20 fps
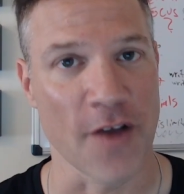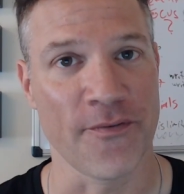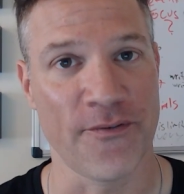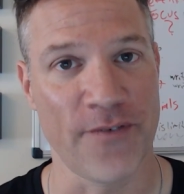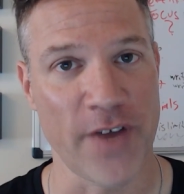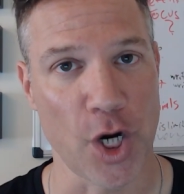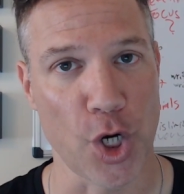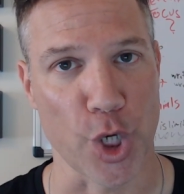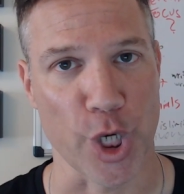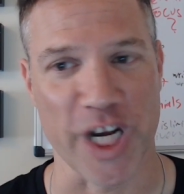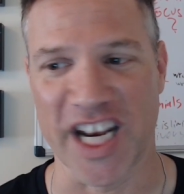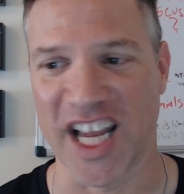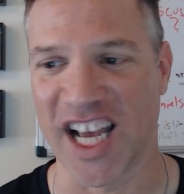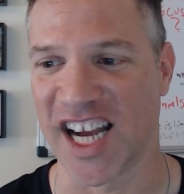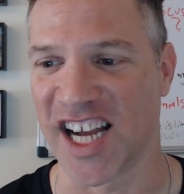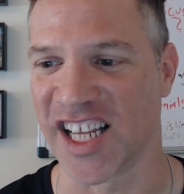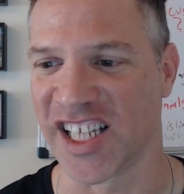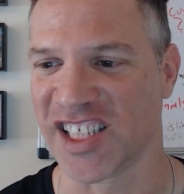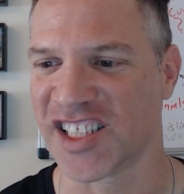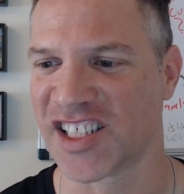very
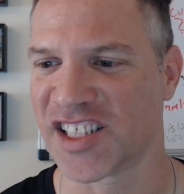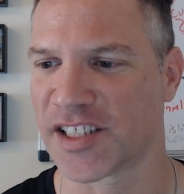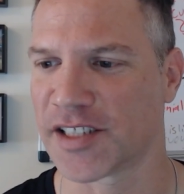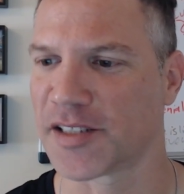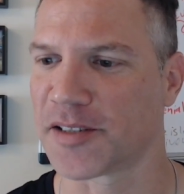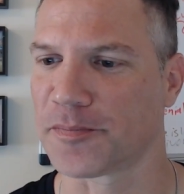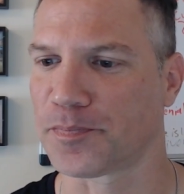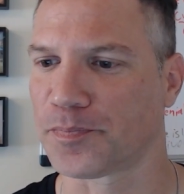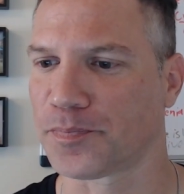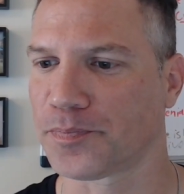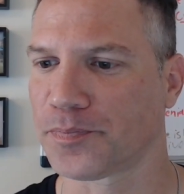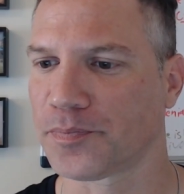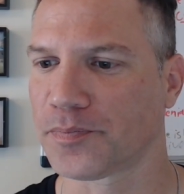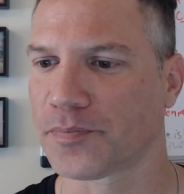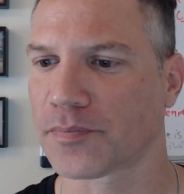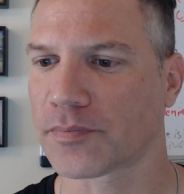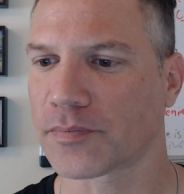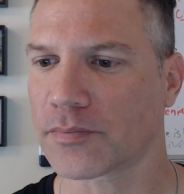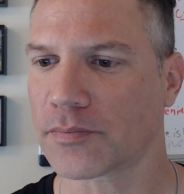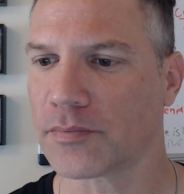nice.
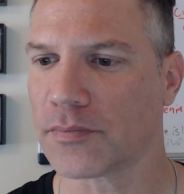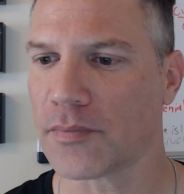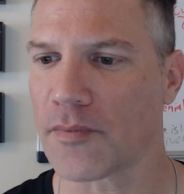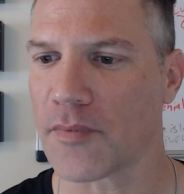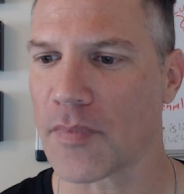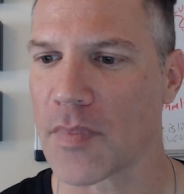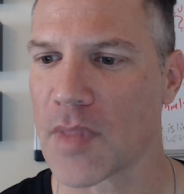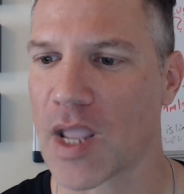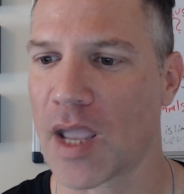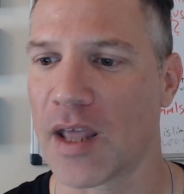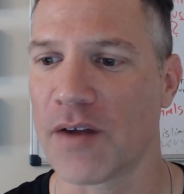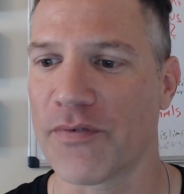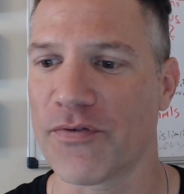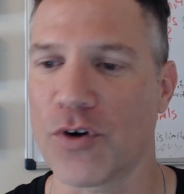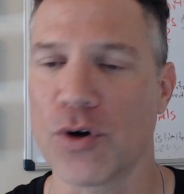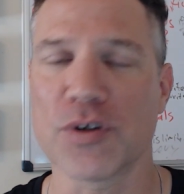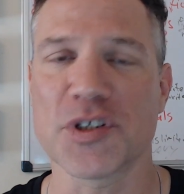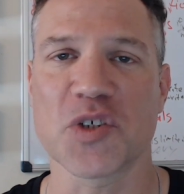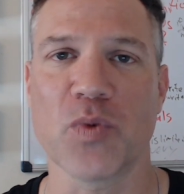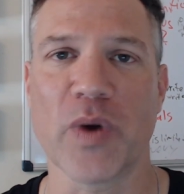And of
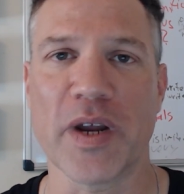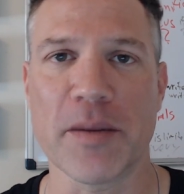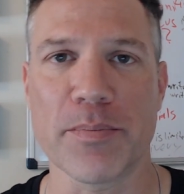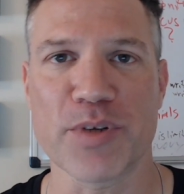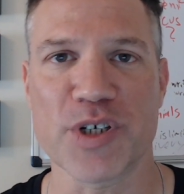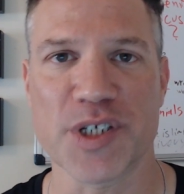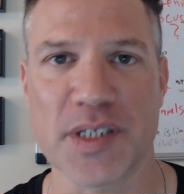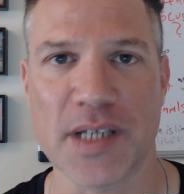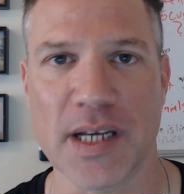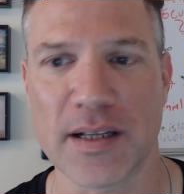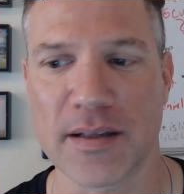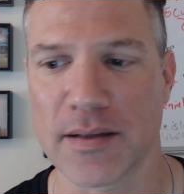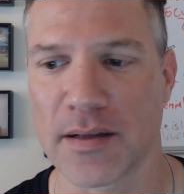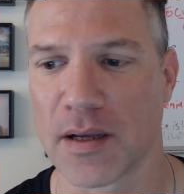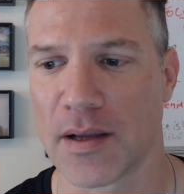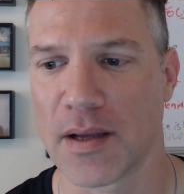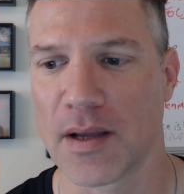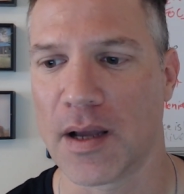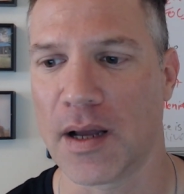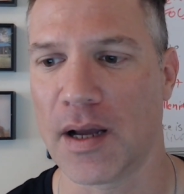course, 20%
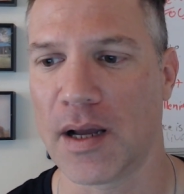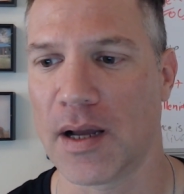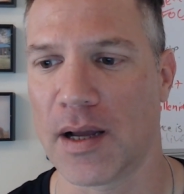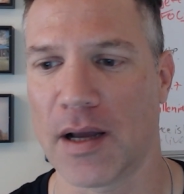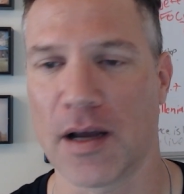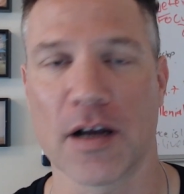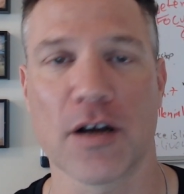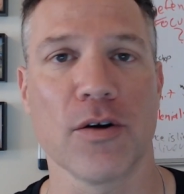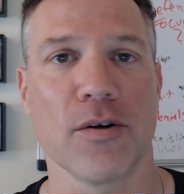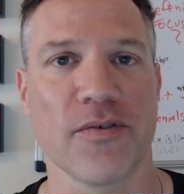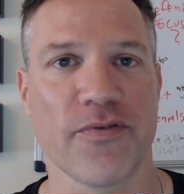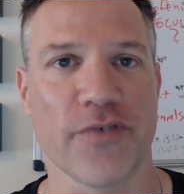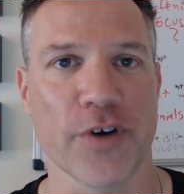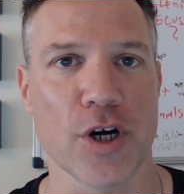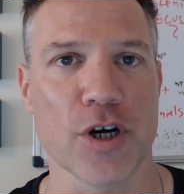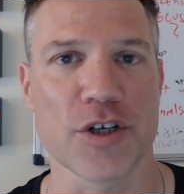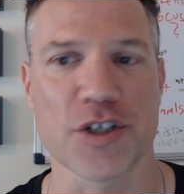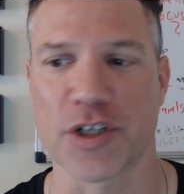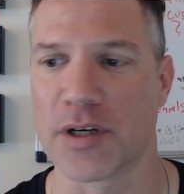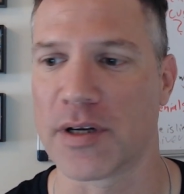
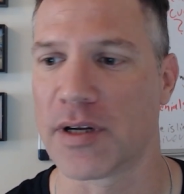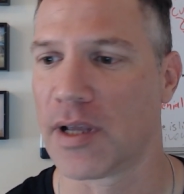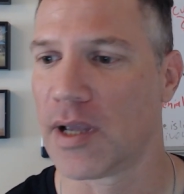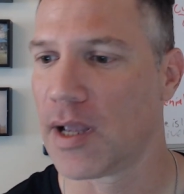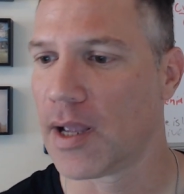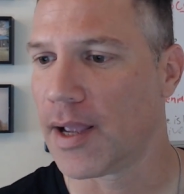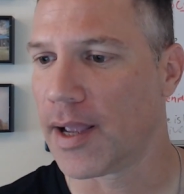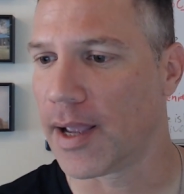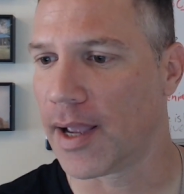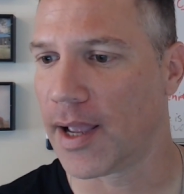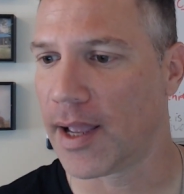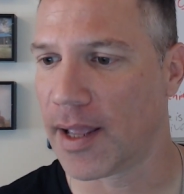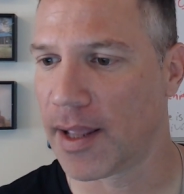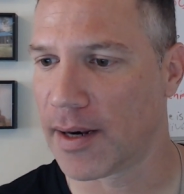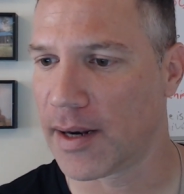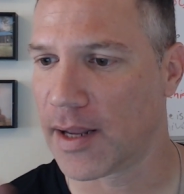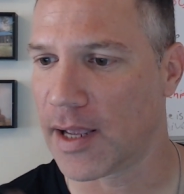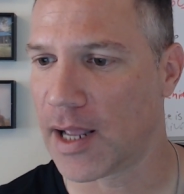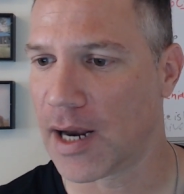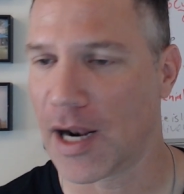conversion
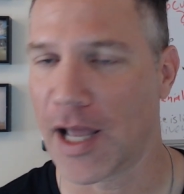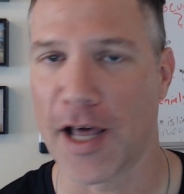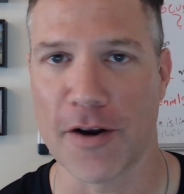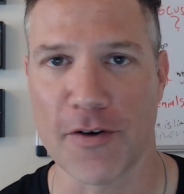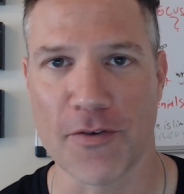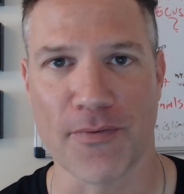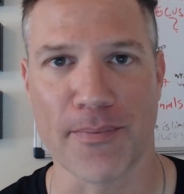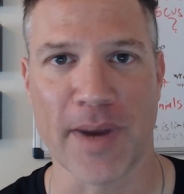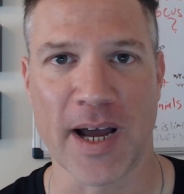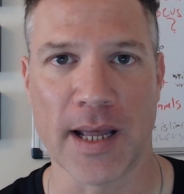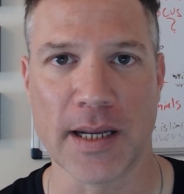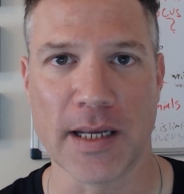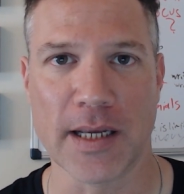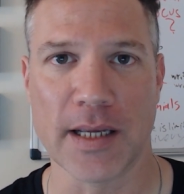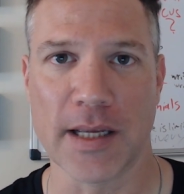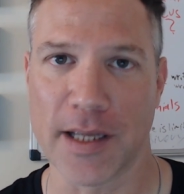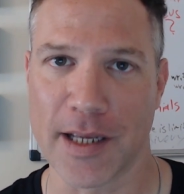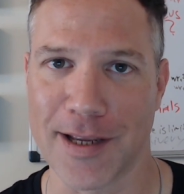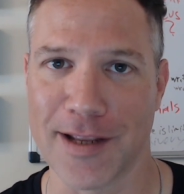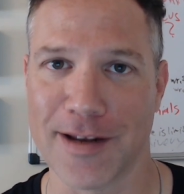and a lot of
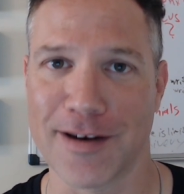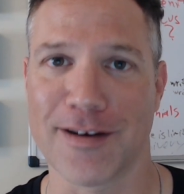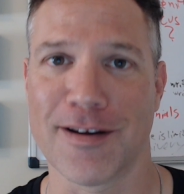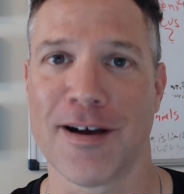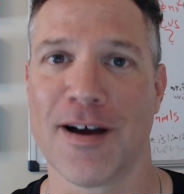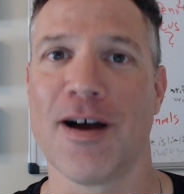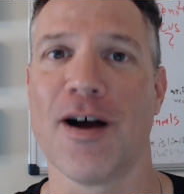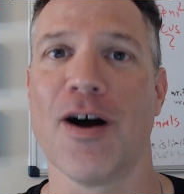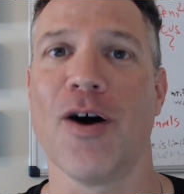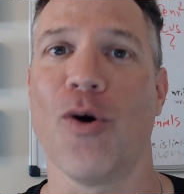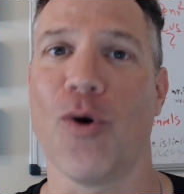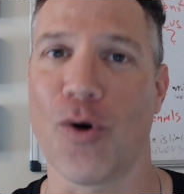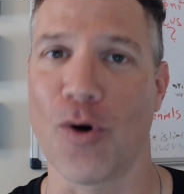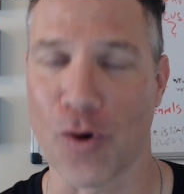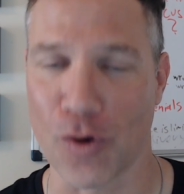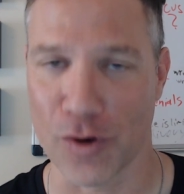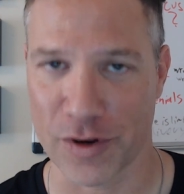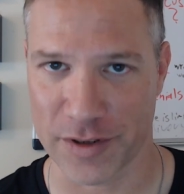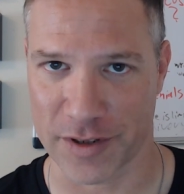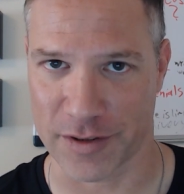money in
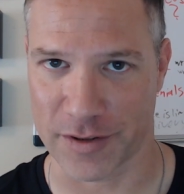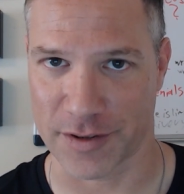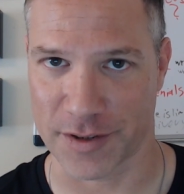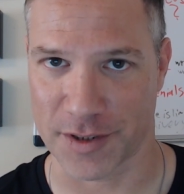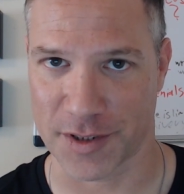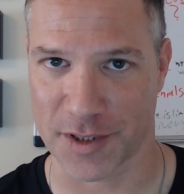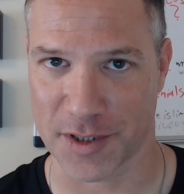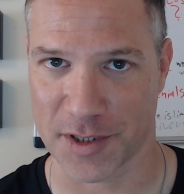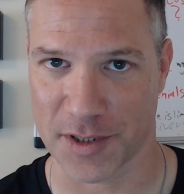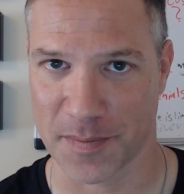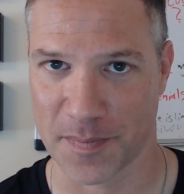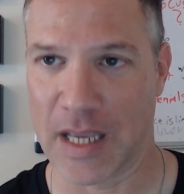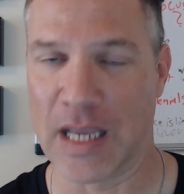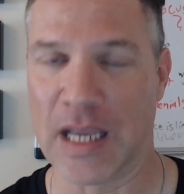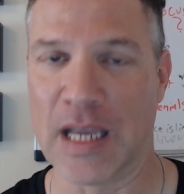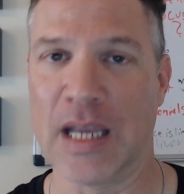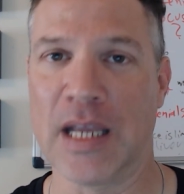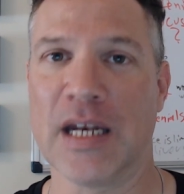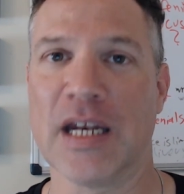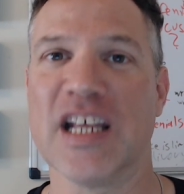orders,
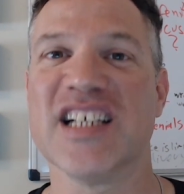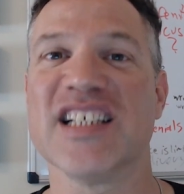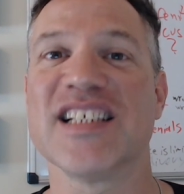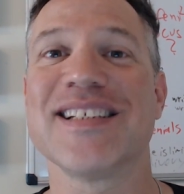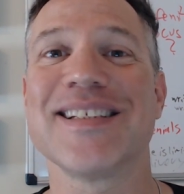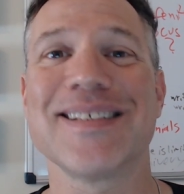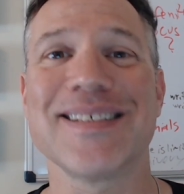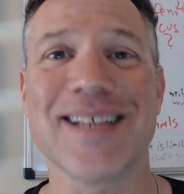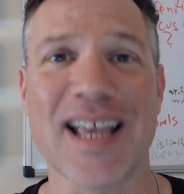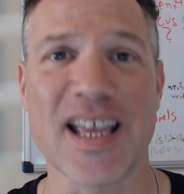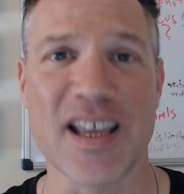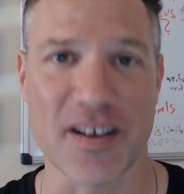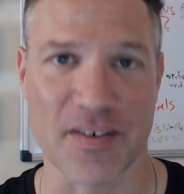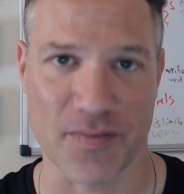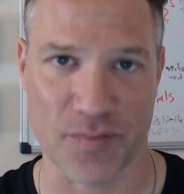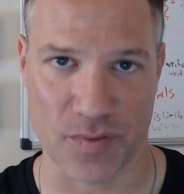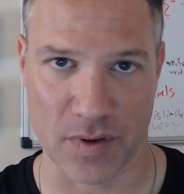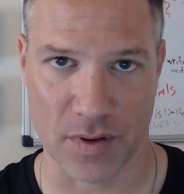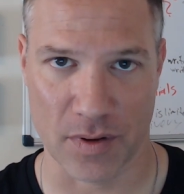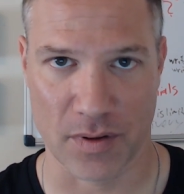in
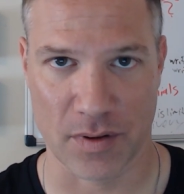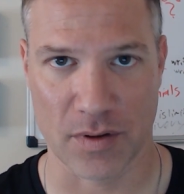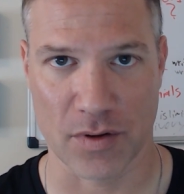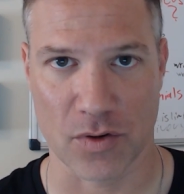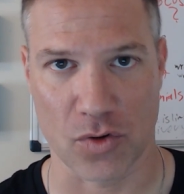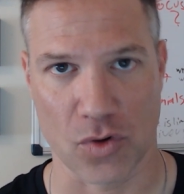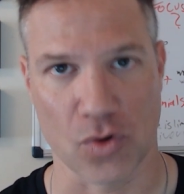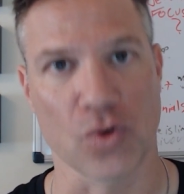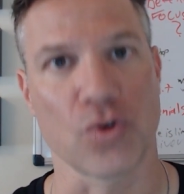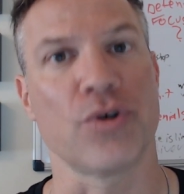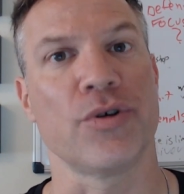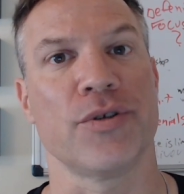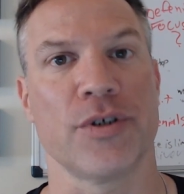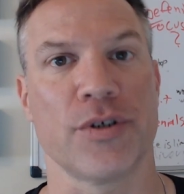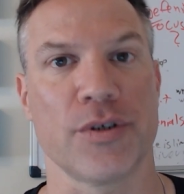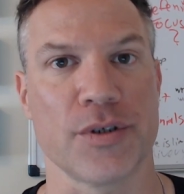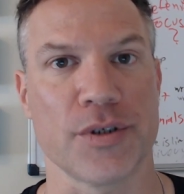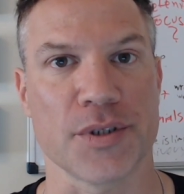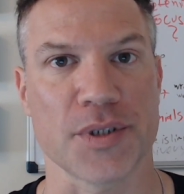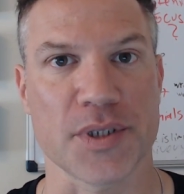saved
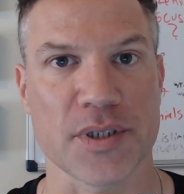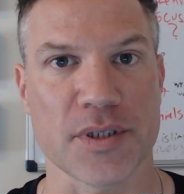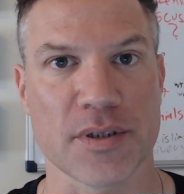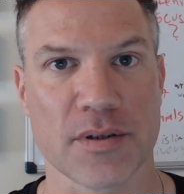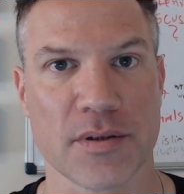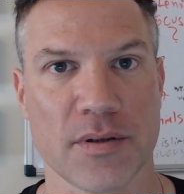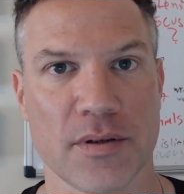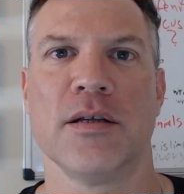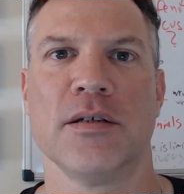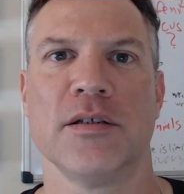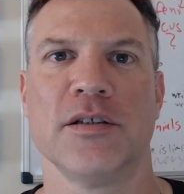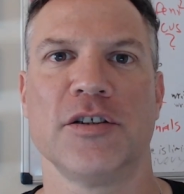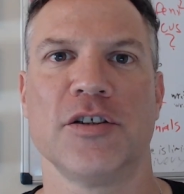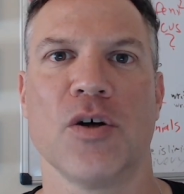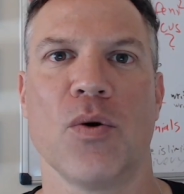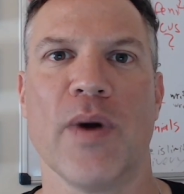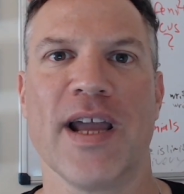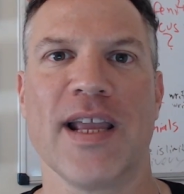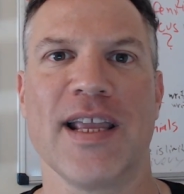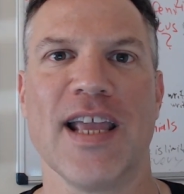orders.
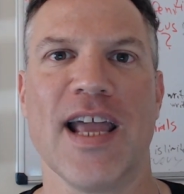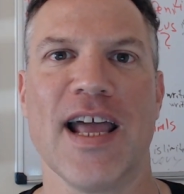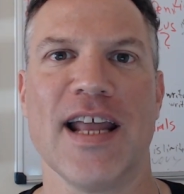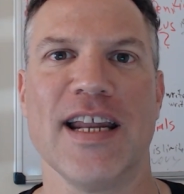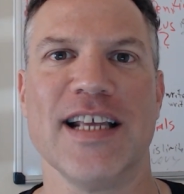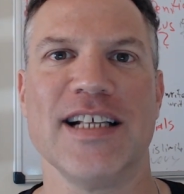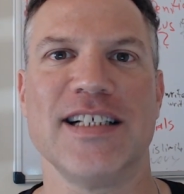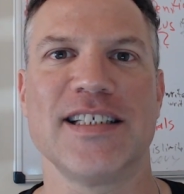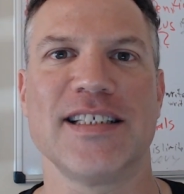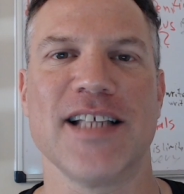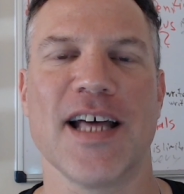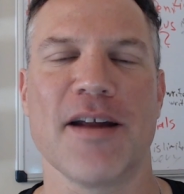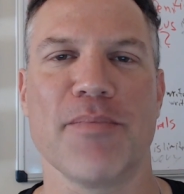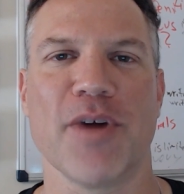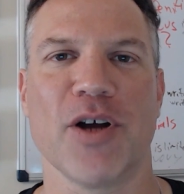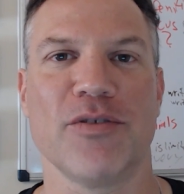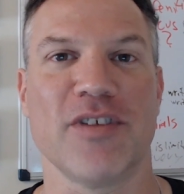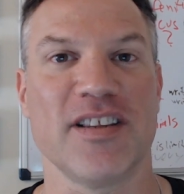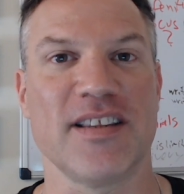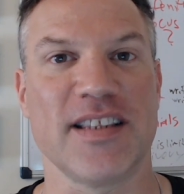So again, it's not
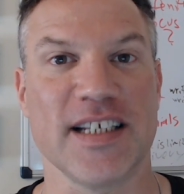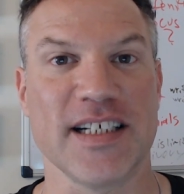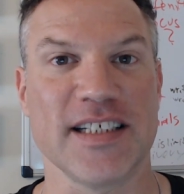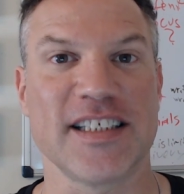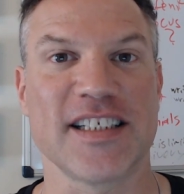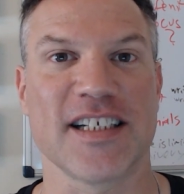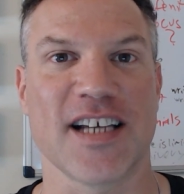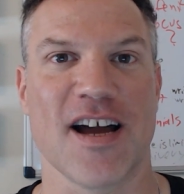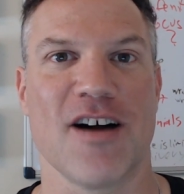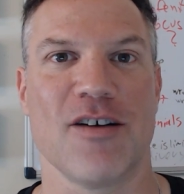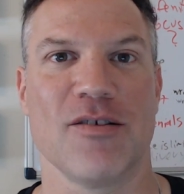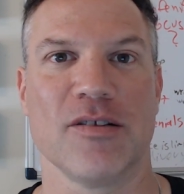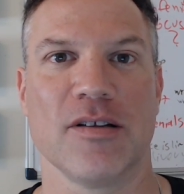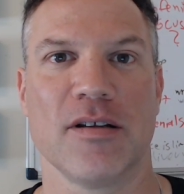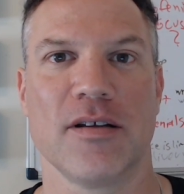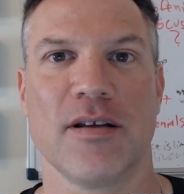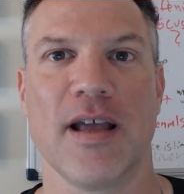about the discount,